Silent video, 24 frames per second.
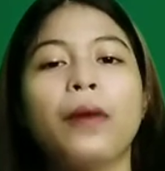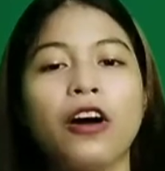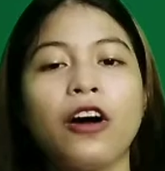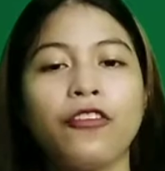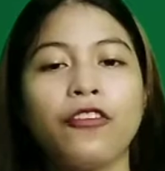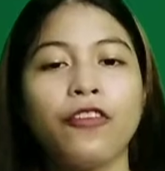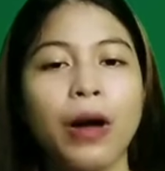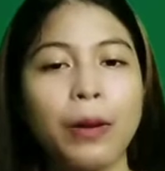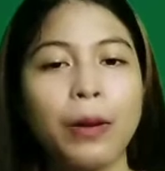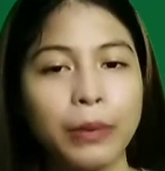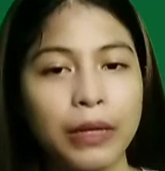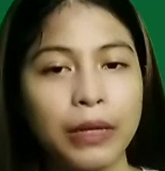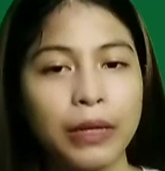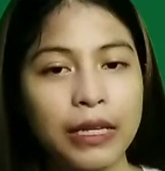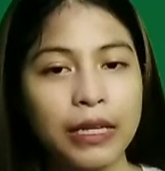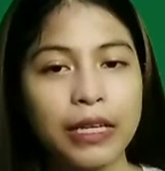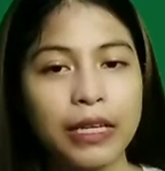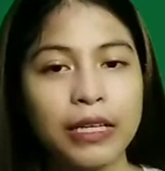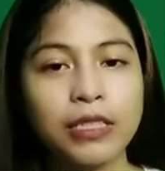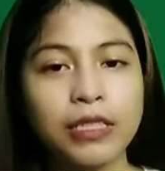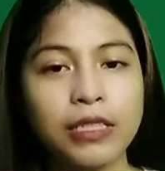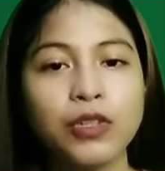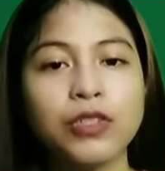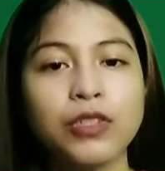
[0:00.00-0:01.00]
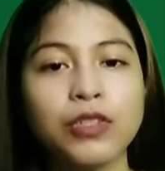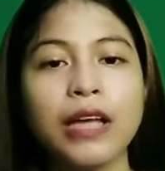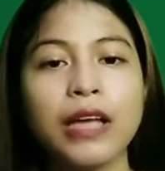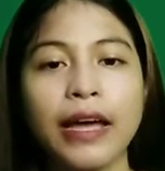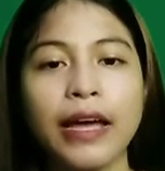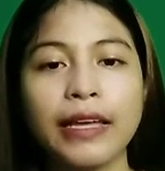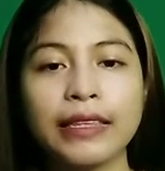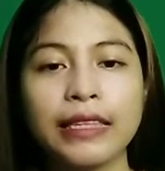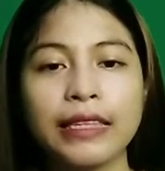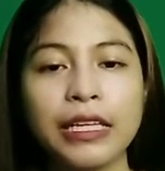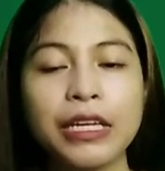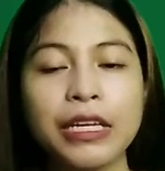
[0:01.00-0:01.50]
family,
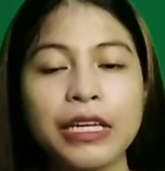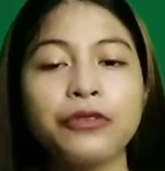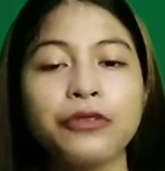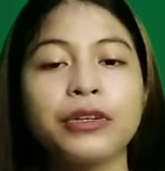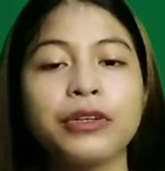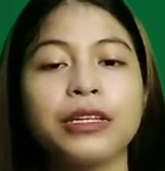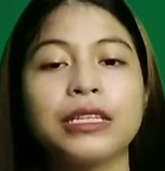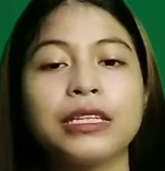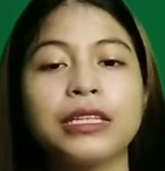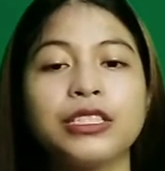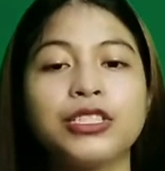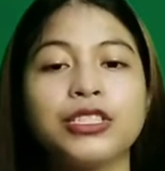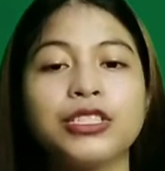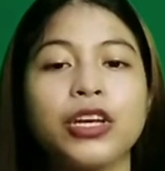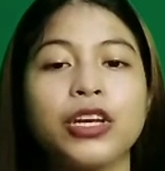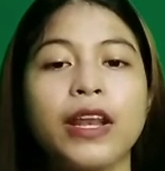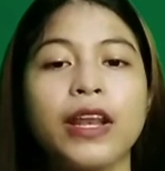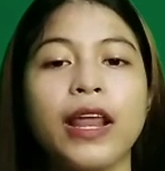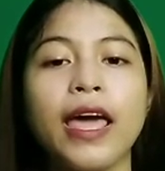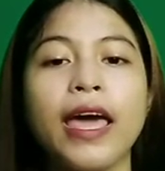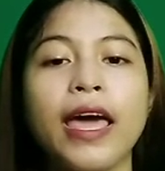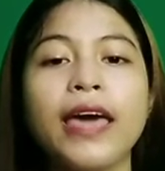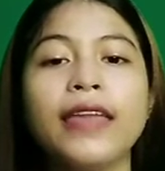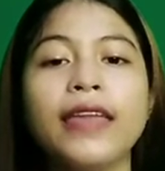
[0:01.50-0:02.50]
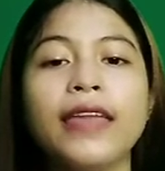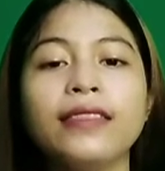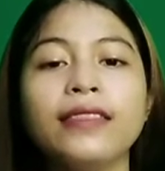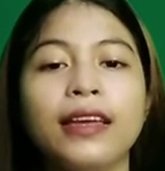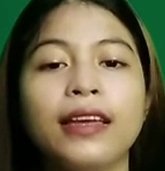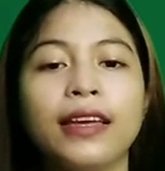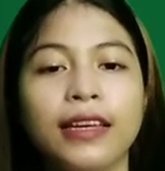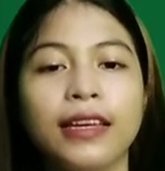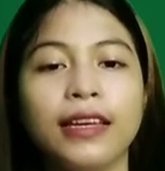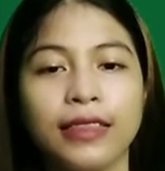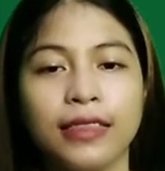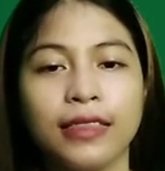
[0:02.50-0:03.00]
society, religion, and
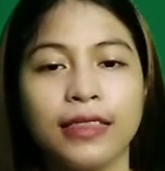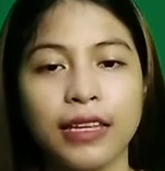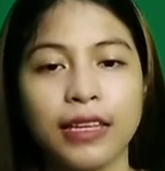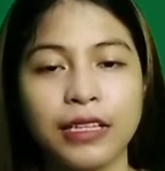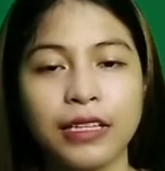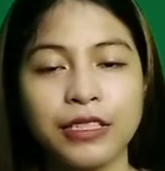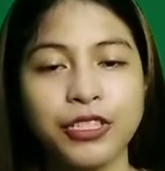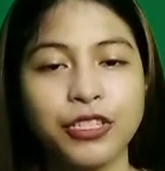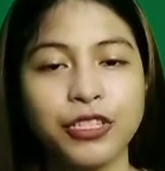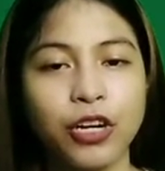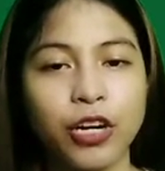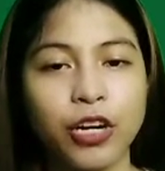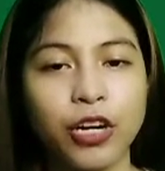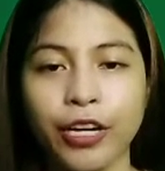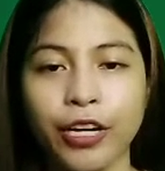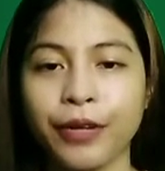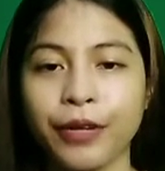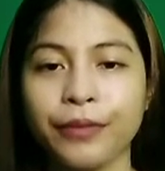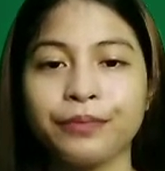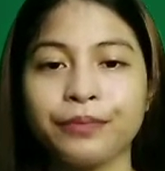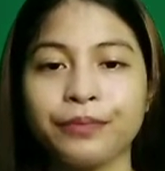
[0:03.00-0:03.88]
nation.